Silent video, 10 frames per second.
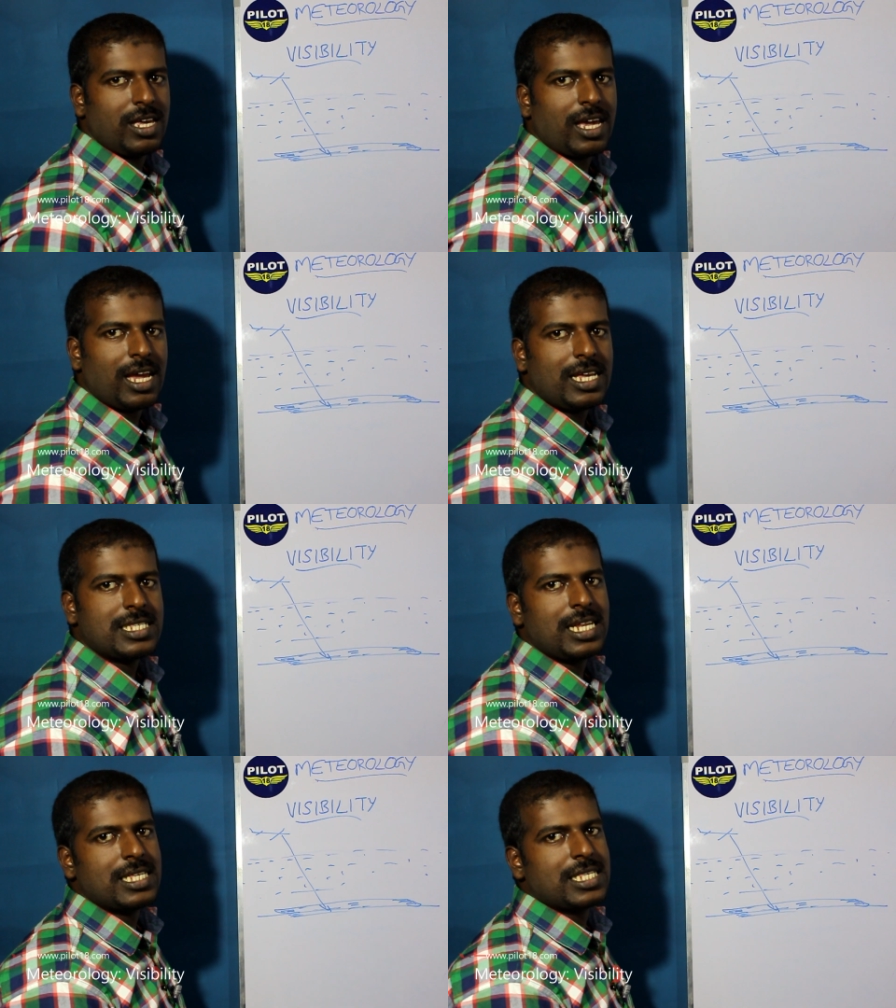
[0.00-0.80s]
he can
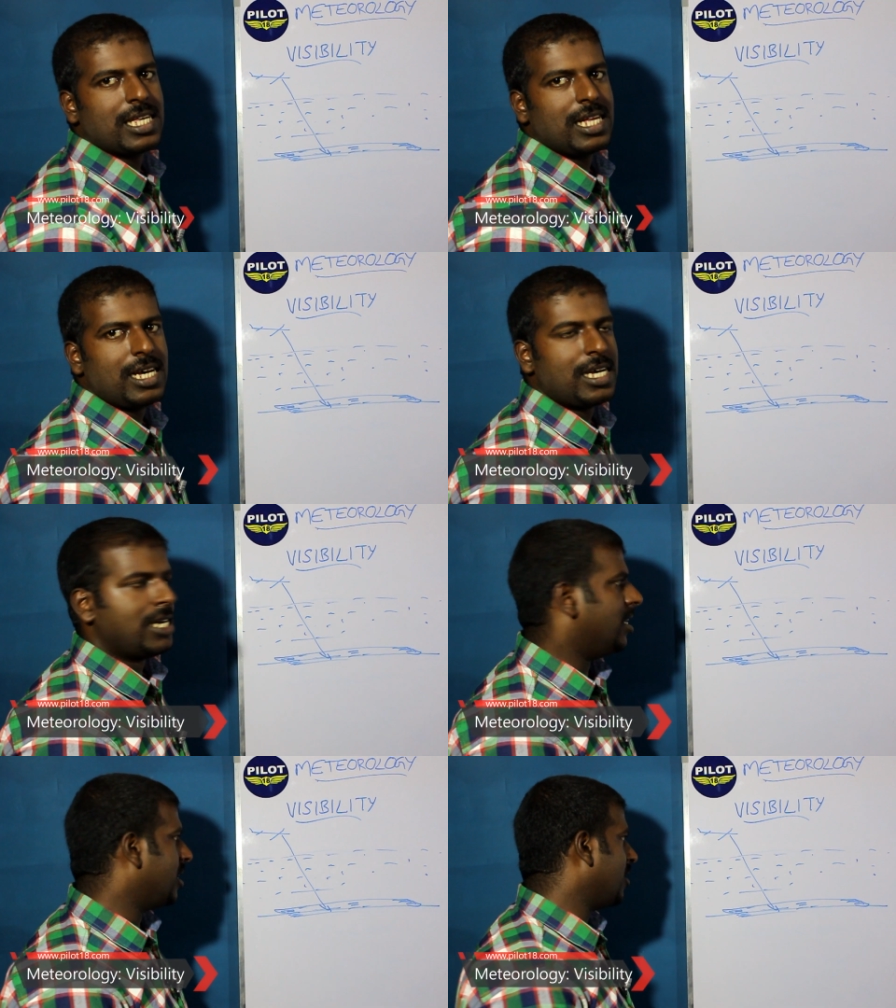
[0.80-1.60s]
easily see the
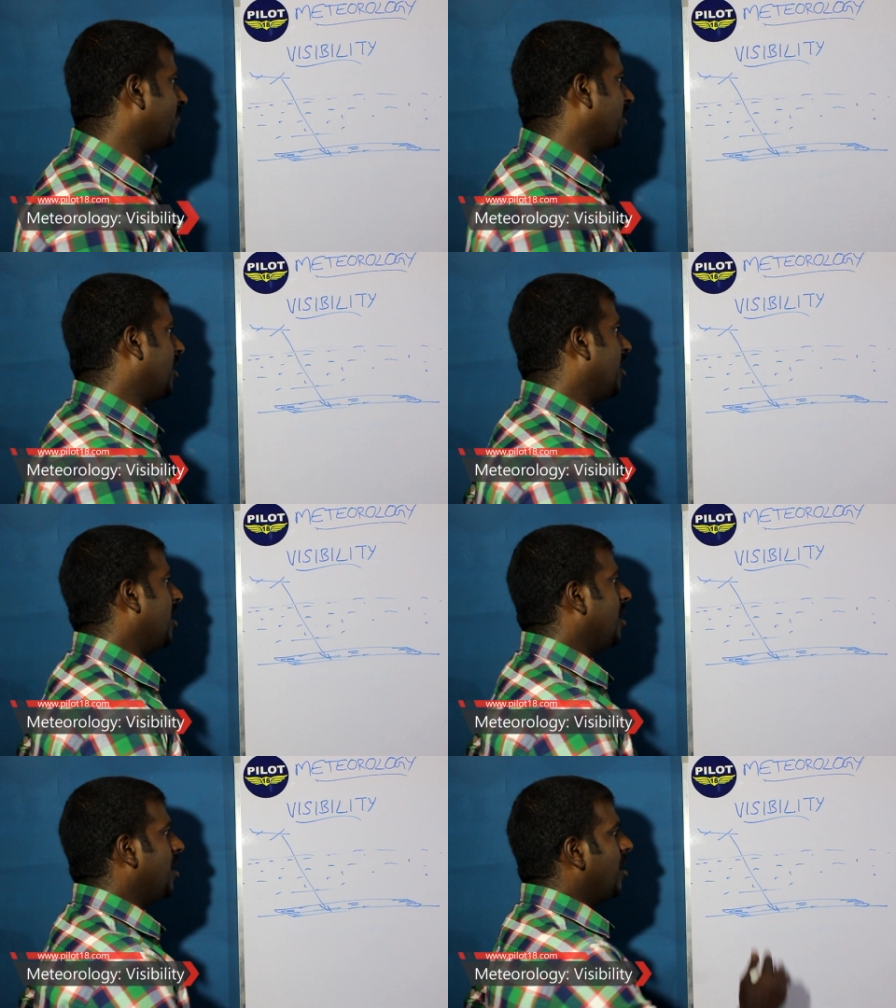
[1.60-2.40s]
runway
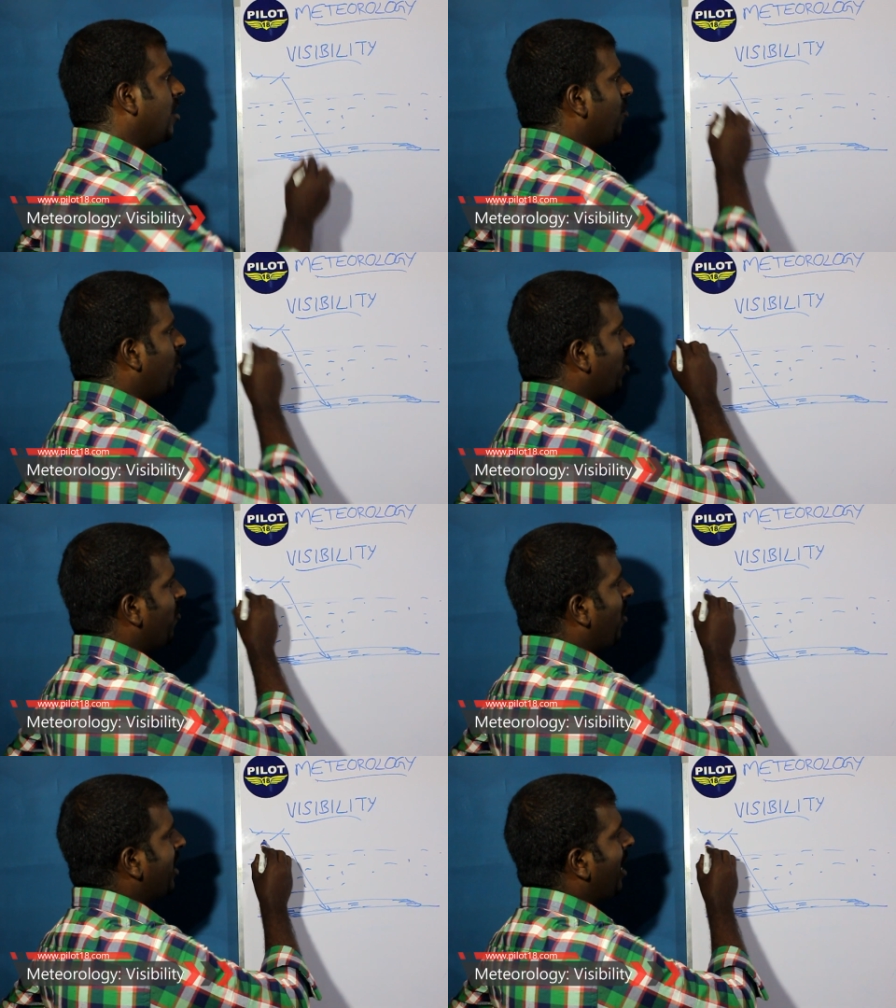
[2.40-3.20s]
but
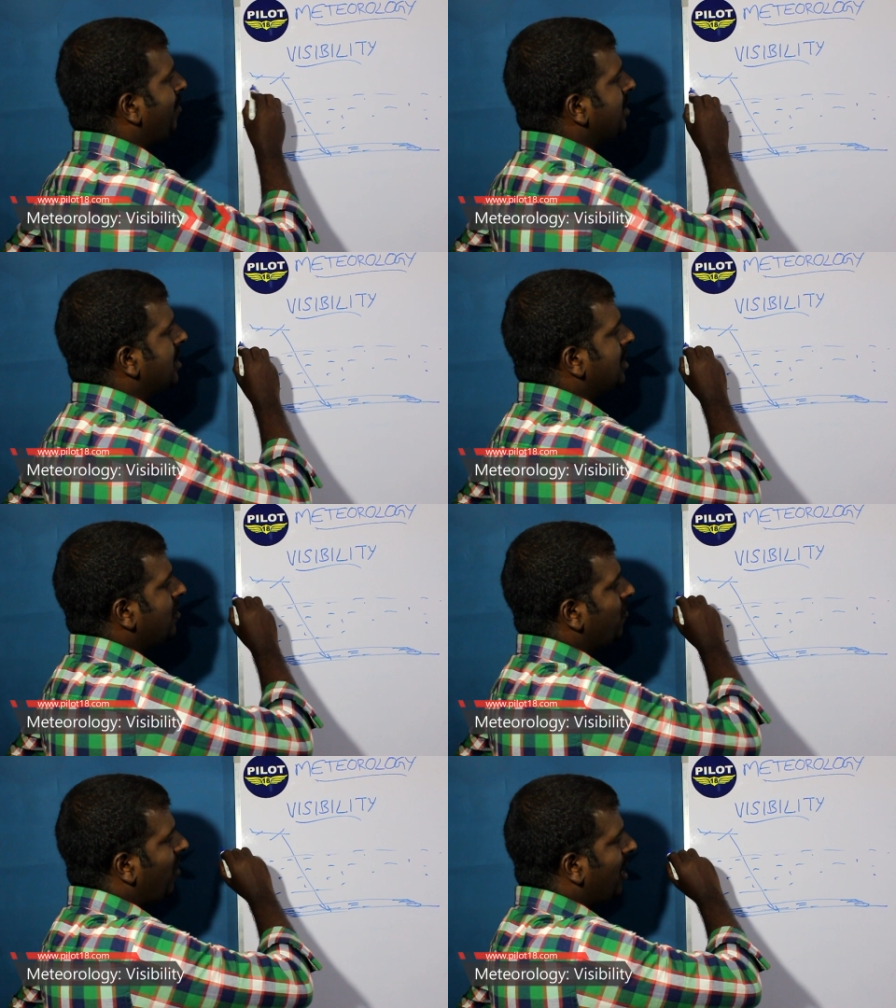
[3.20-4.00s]
what happens
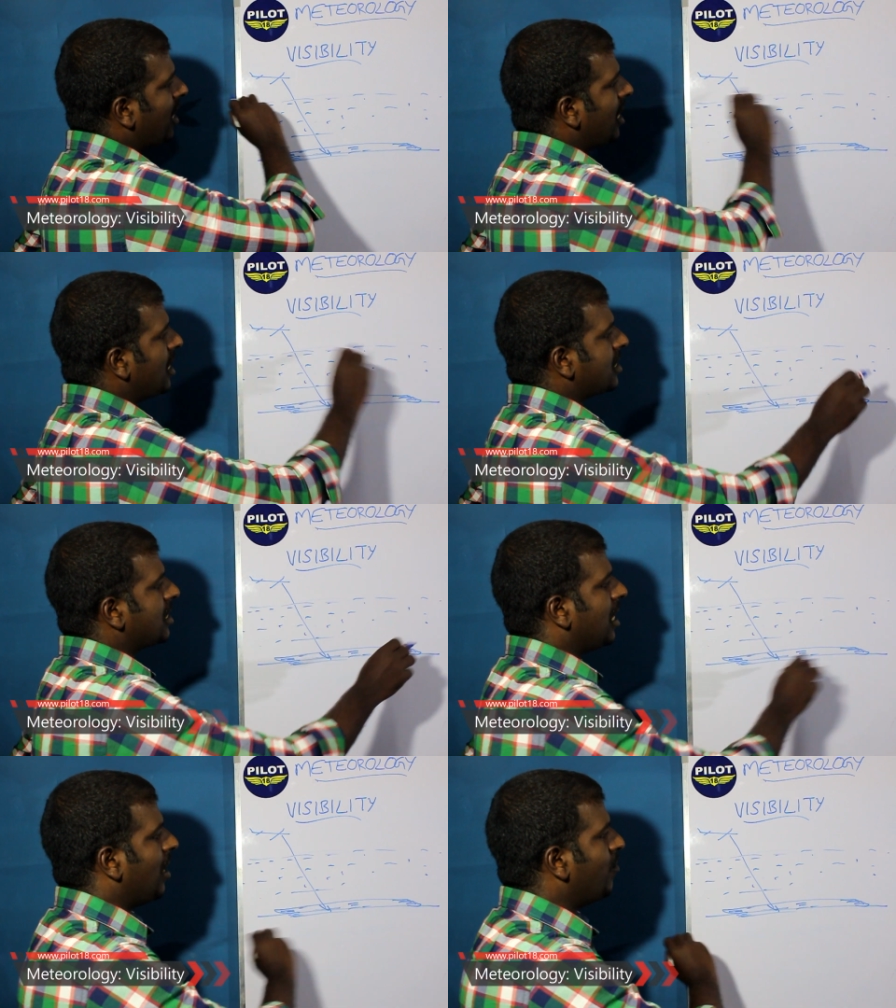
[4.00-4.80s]
is when he
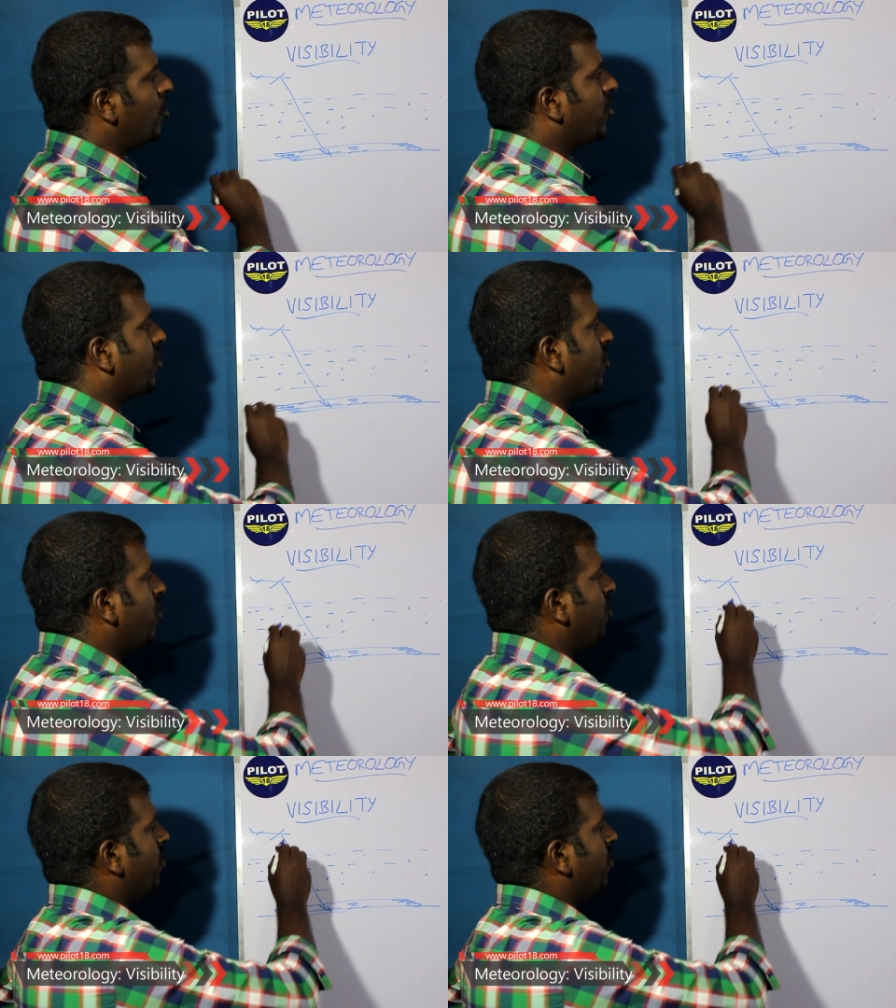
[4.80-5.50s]
is about to